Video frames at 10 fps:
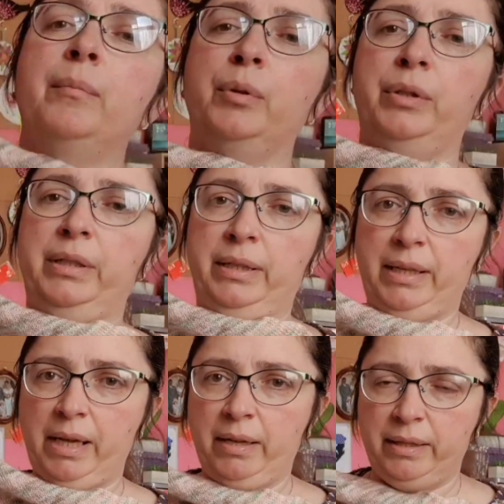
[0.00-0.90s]
But
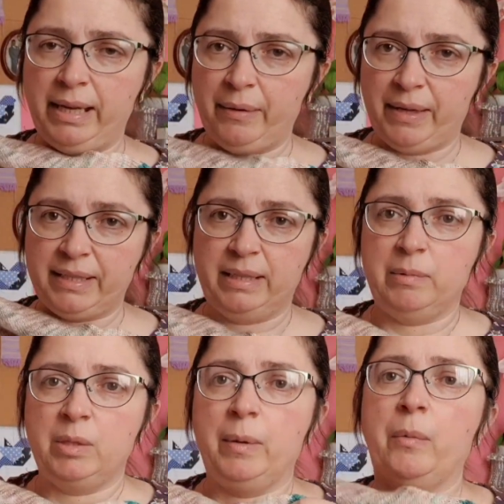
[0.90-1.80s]
now that
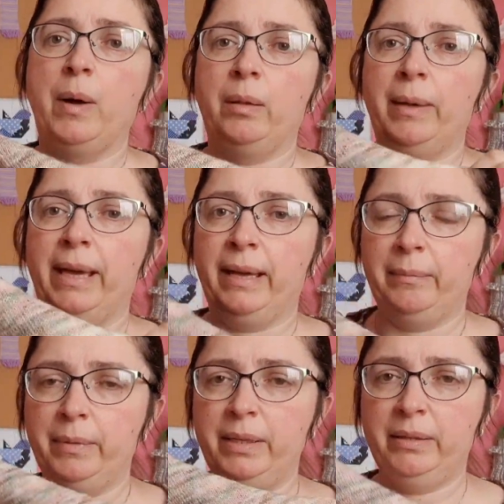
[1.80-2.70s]
seems to be well
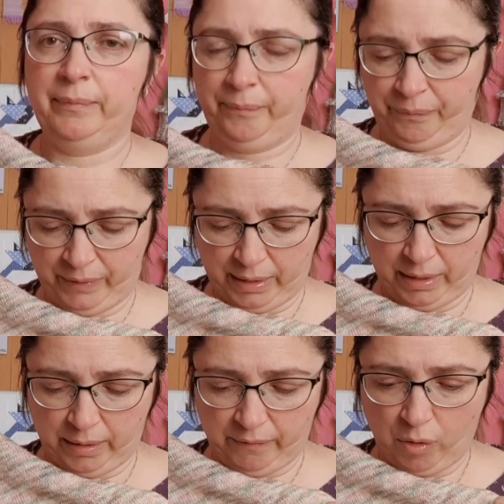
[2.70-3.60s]
behind me.
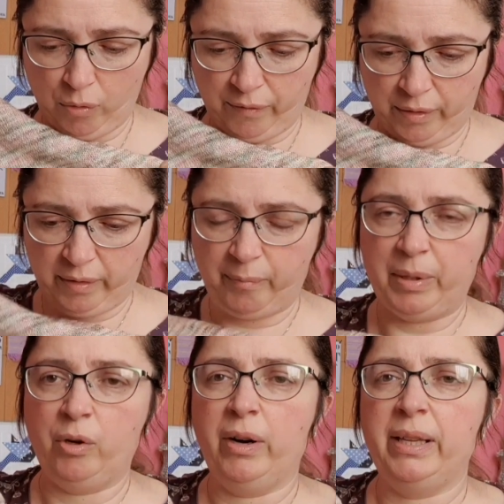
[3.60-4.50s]
I've
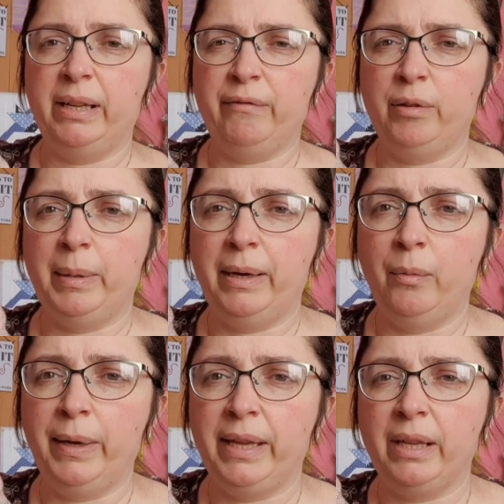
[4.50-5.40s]
been alright now for about a
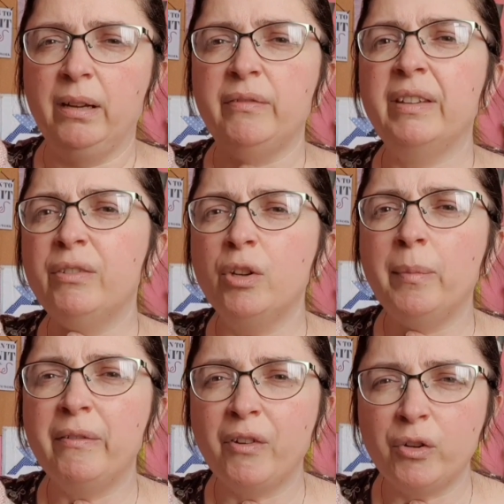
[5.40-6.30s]
week and a half, even though
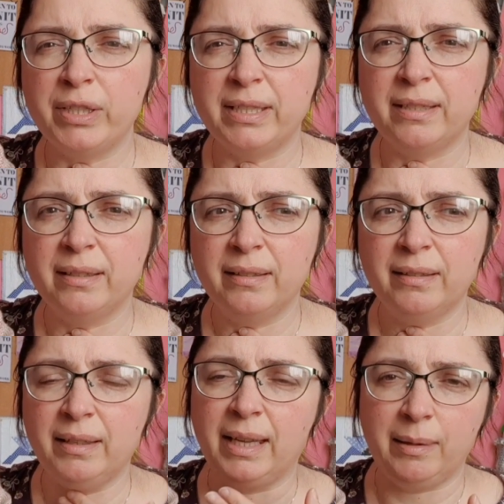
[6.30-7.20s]
my voice
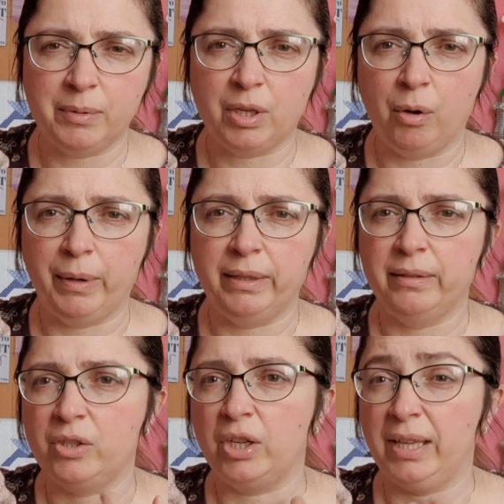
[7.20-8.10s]
keeps going,
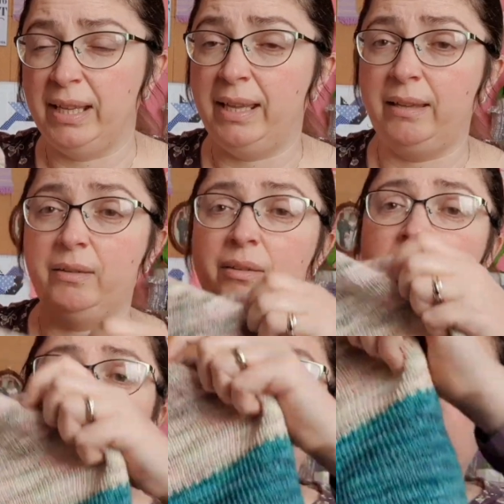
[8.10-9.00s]
as you can hear
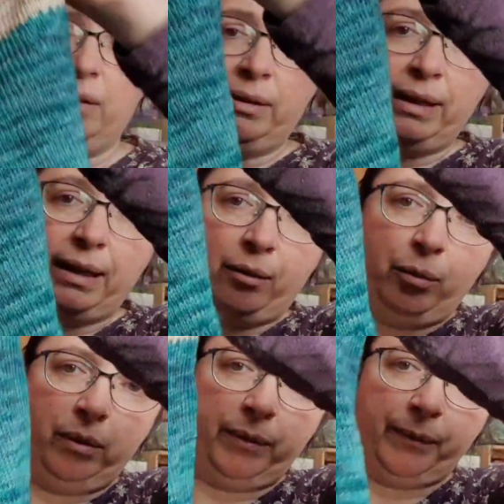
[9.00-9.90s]
now.
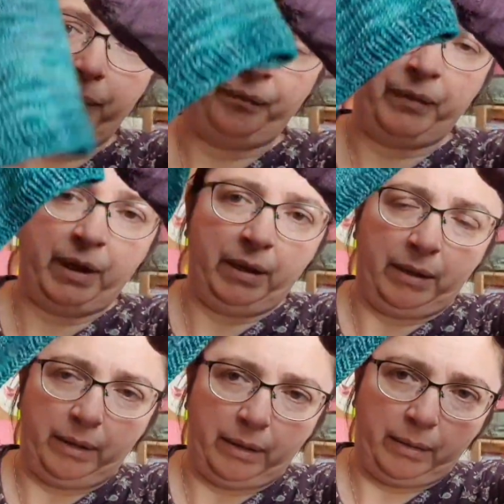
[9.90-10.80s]

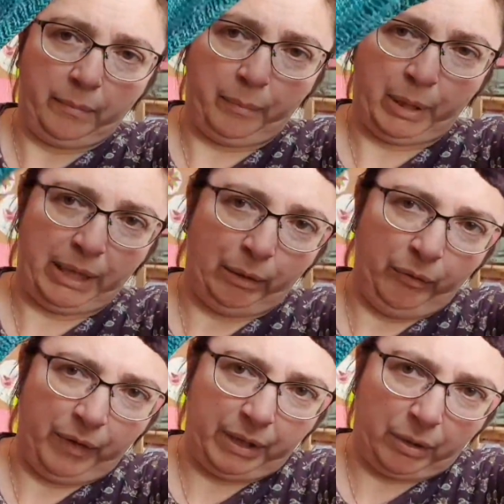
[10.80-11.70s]
But I
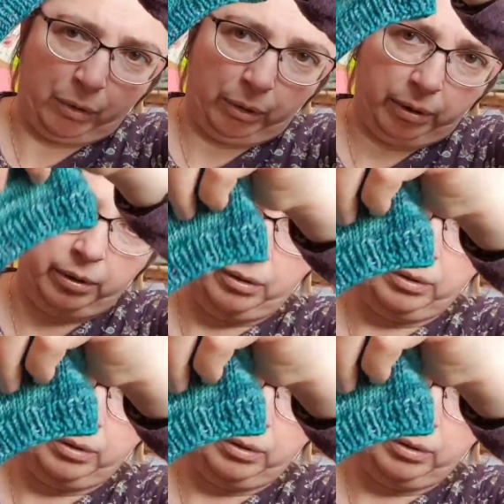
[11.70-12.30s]
love this colour.